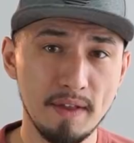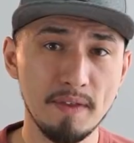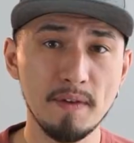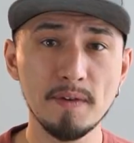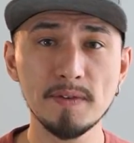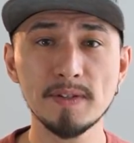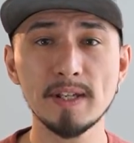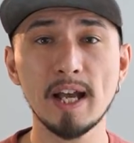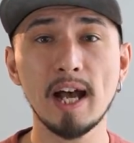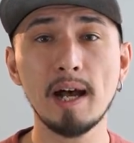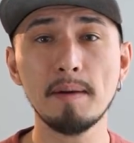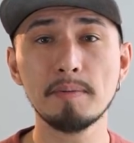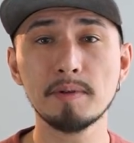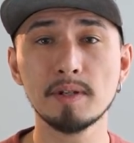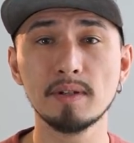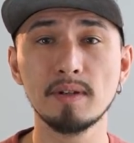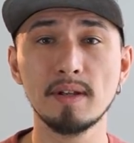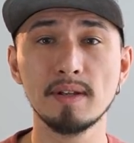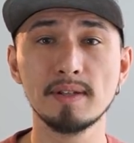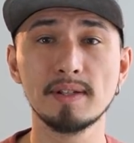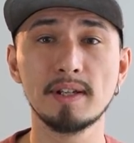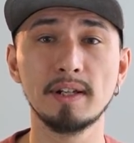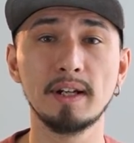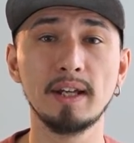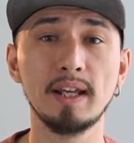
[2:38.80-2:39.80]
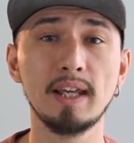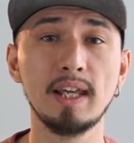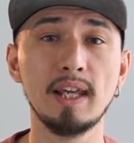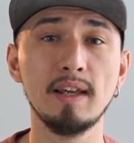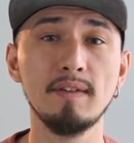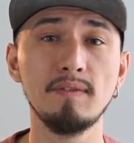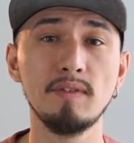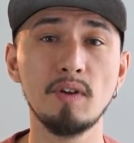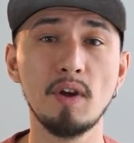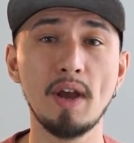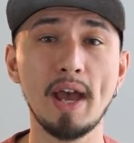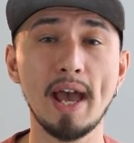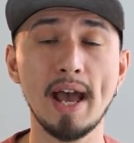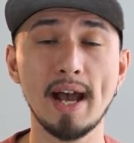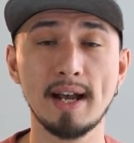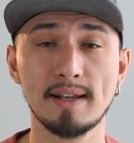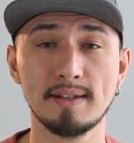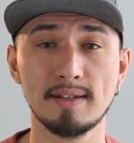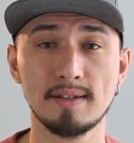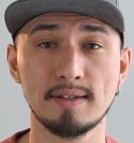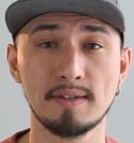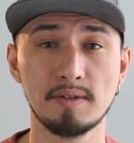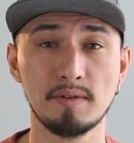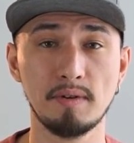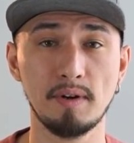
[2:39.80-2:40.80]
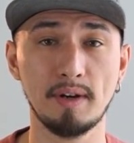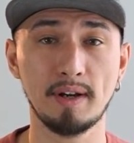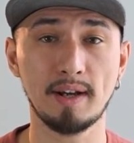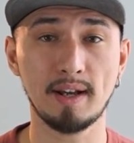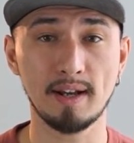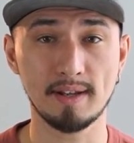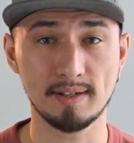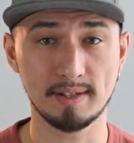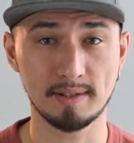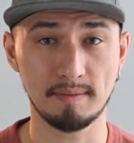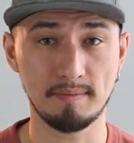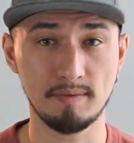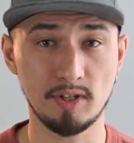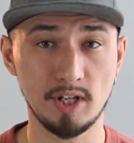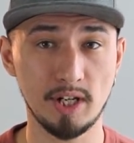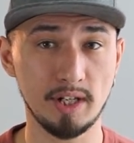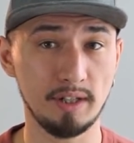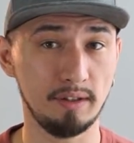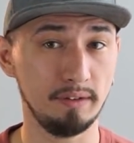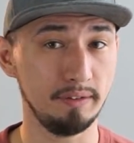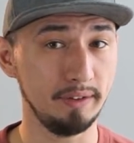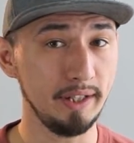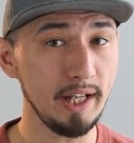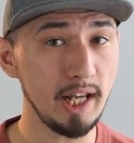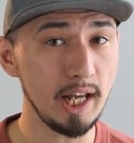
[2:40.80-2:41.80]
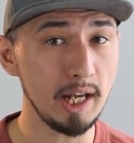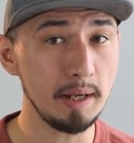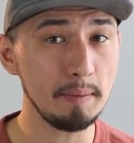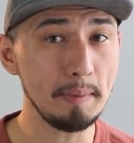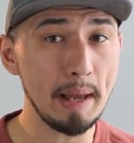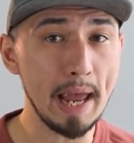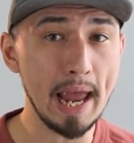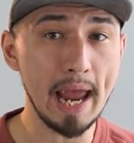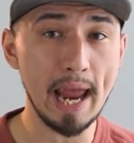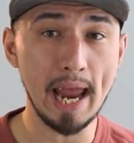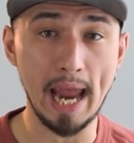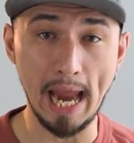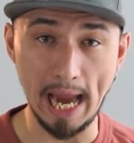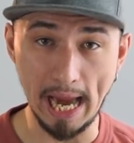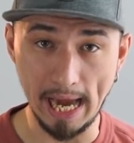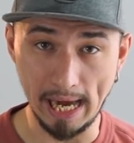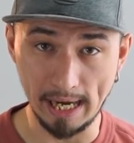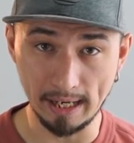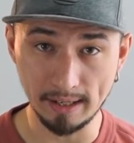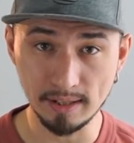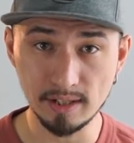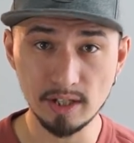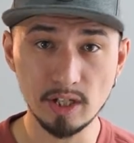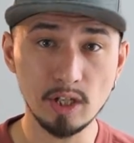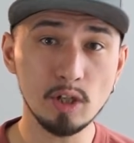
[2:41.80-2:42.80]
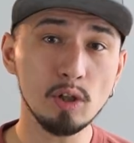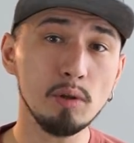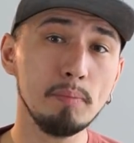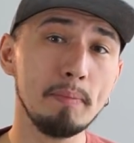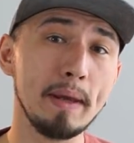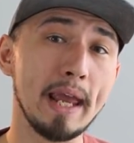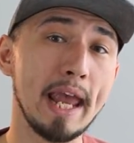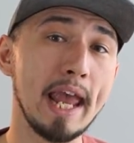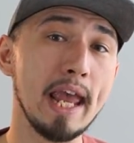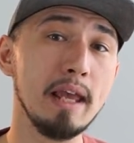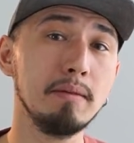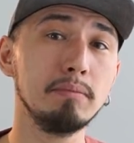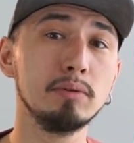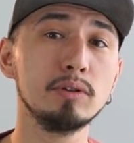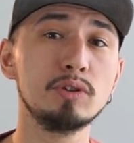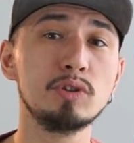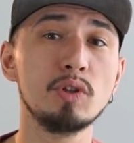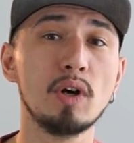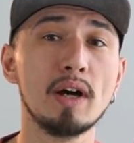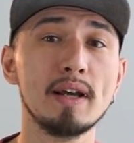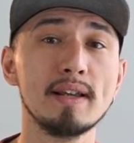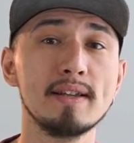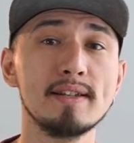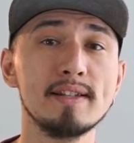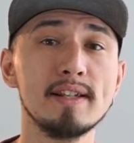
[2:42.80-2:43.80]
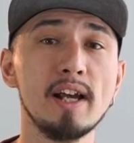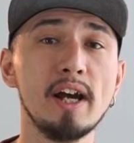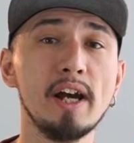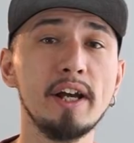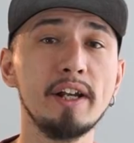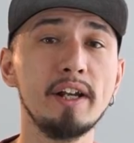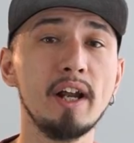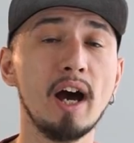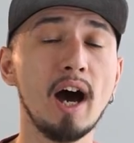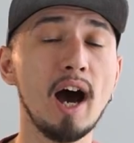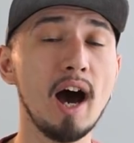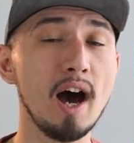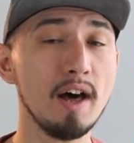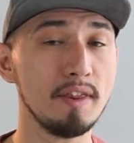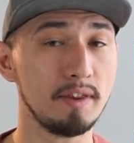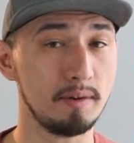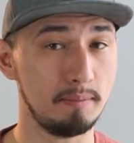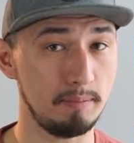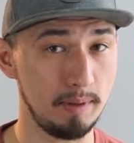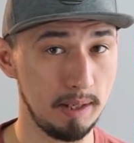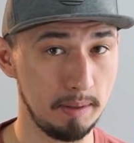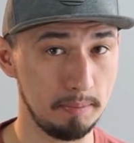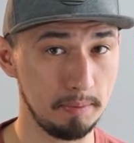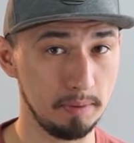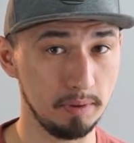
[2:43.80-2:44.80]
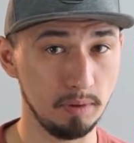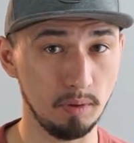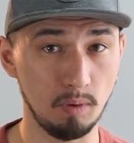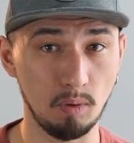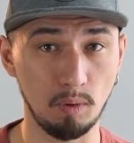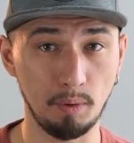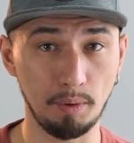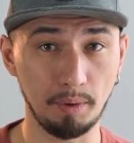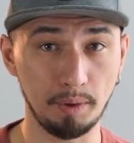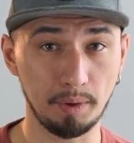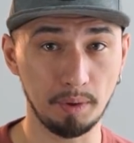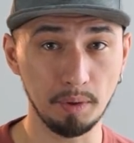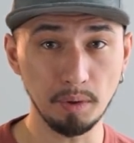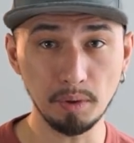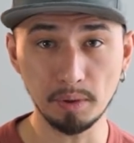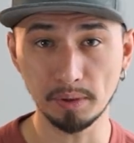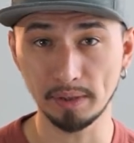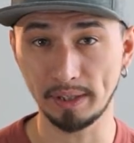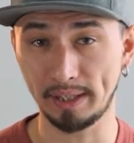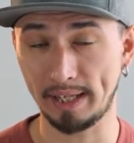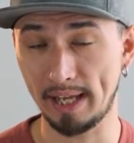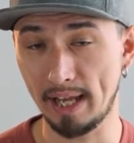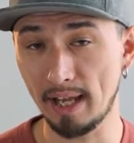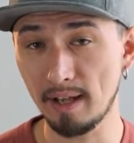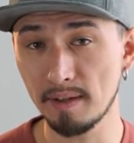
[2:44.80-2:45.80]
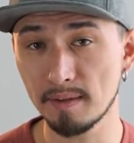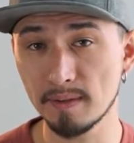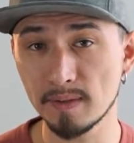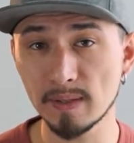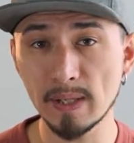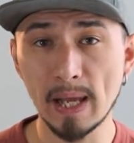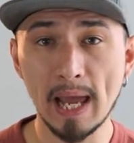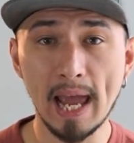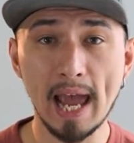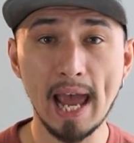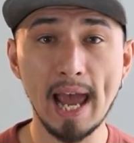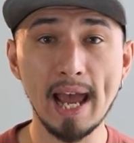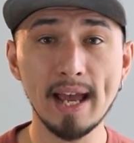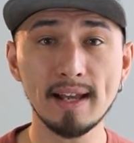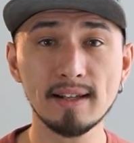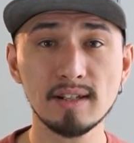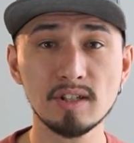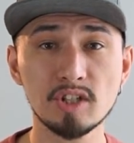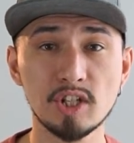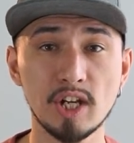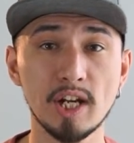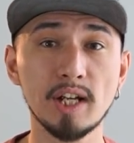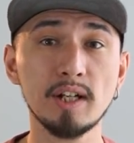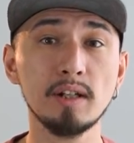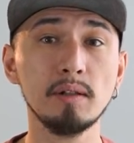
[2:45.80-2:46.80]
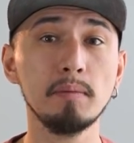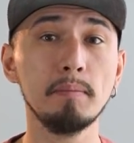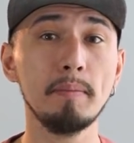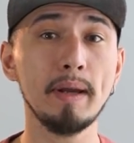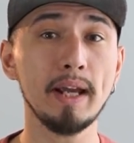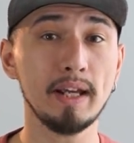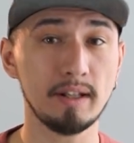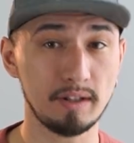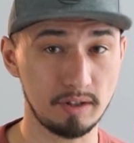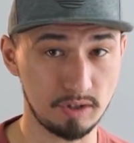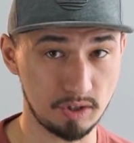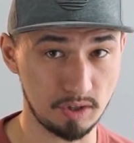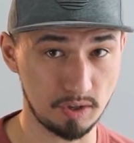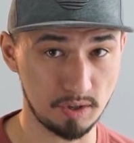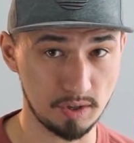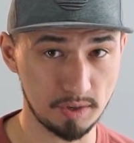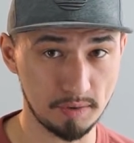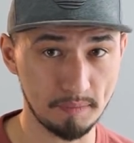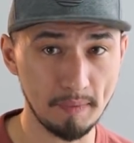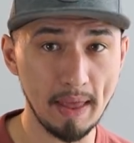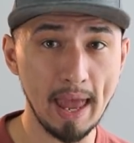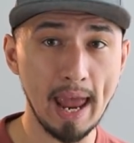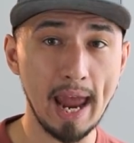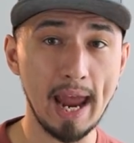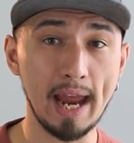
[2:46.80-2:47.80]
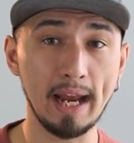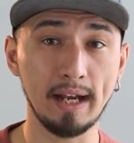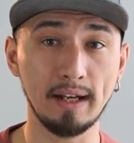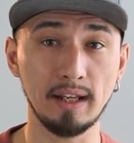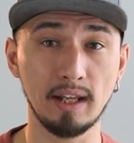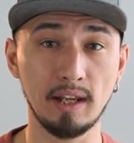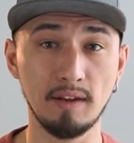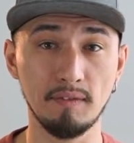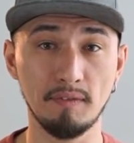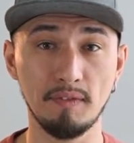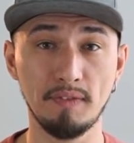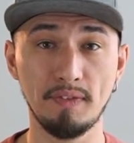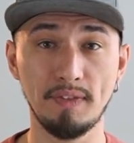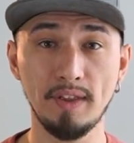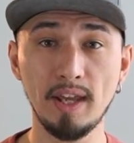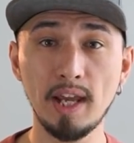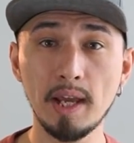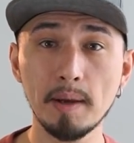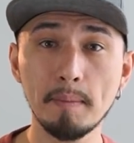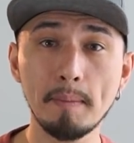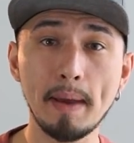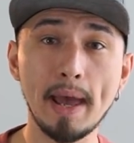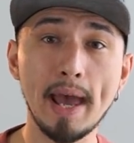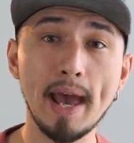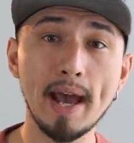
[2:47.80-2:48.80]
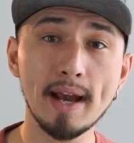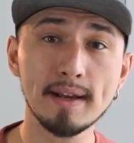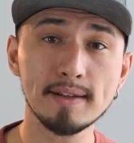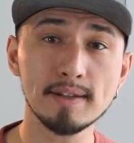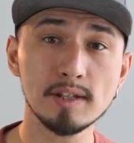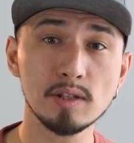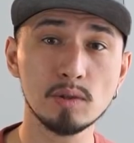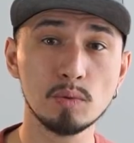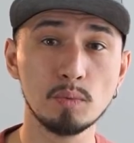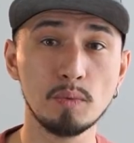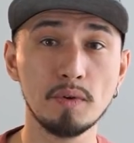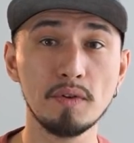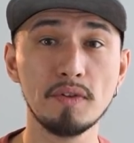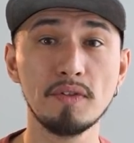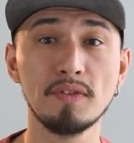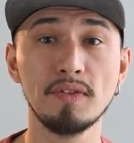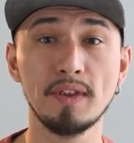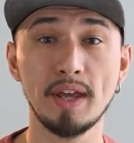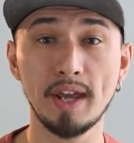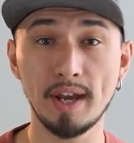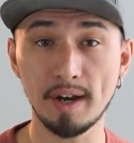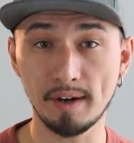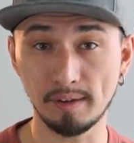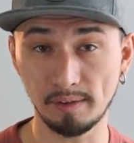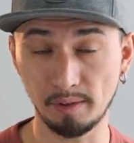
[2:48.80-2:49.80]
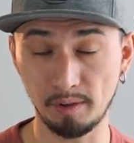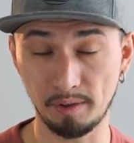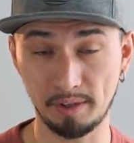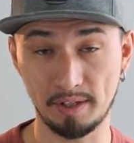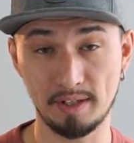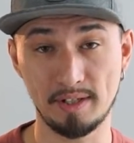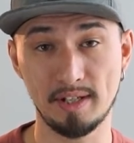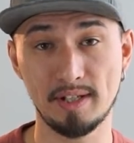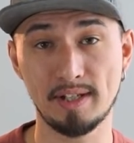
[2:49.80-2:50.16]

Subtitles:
This option is going to give you access to a custom channel name and you'll be able to assign other people or Google accounts as channel managers and give them access with their login